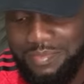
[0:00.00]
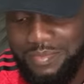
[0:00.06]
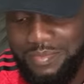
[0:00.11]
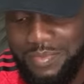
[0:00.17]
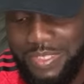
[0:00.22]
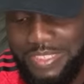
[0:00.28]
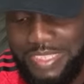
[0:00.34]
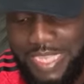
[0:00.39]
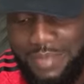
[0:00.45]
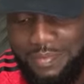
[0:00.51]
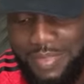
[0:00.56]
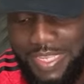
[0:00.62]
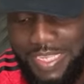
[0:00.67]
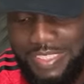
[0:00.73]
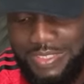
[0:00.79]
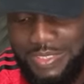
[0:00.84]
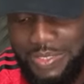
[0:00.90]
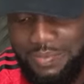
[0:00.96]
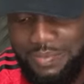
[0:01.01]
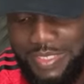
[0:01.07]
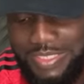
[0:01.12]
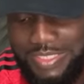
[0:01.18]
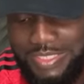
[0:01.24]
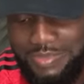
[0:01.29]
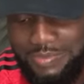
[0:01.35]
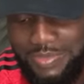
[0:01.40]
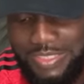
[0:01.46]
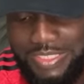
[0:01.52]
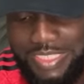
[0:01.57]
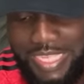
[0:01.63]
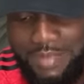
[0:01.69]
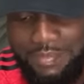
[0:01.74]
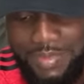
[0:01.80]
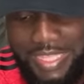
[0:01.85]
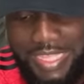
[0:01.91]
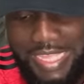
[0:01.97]
more time, I get some message more
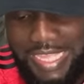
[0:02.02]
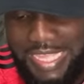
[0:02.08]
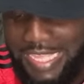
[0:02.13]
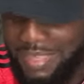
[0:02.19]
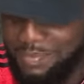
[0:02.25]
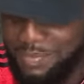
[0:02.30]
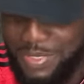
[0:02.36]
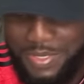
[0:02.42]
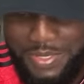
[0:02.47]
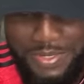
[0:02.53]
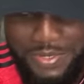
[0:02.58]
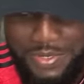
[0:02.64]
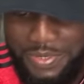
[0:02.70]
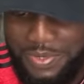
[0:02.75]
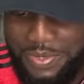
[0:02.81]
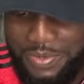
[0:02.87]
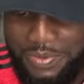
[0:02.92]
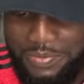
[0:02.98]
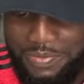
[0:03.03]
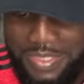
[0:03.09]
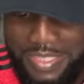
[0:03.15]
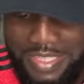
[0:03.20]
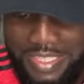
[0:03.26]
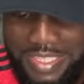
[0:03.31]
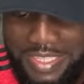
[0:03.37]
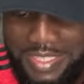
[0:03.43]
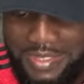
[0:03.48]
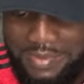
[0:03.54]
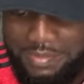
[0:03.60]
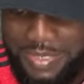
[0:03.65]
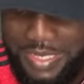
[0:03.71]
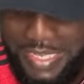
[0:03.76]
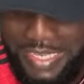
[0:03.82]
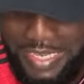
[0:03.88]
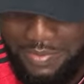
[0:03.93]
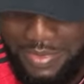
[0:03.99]
time. I don't know how to
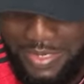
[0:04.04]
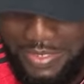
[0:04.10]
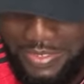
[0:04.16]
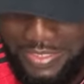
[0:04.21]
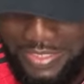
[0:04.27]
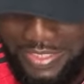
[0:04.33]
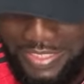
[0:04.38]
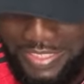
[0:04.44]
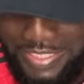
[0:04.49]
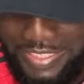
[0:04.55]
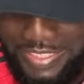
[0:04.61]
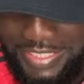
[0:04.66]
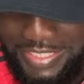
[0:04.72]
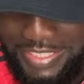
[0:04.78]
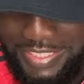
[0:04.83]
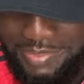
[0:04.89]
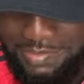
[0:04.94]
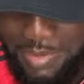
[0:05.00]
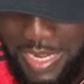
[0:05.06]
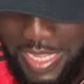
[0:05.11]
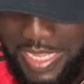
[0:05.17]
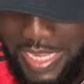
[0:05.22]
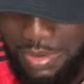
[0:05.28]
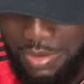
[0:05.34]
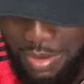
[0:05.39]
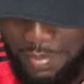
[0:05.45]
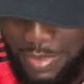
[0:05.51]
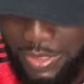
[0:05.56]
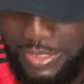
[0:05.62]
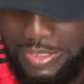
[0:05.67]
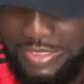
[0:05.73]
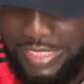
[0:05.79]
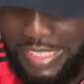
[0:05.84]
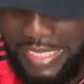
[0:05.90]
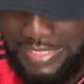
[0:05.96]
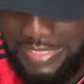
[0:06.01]
play them, you know. But here, I'm going to
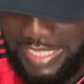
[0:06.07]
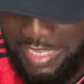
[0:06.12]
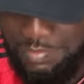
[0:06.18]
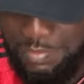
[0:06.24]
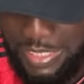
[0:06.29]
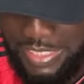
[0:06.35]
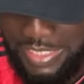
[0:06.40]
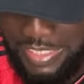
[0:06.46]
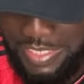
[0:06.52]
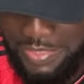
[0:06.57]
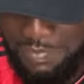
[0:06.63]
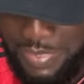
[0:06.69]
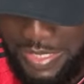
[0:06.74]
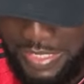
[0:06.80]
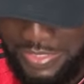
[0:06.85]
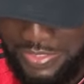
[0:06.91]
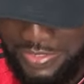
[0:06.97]
start off back a debate